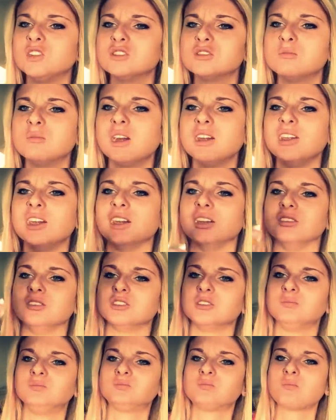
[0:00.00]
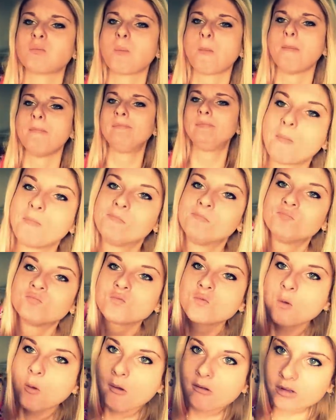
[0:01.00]
These are my eggs.
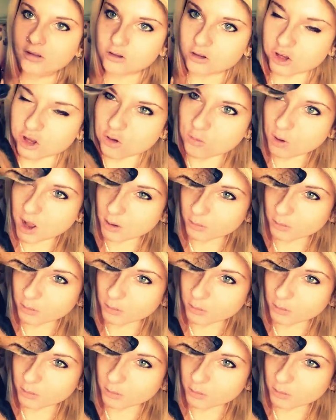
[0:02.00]
Cute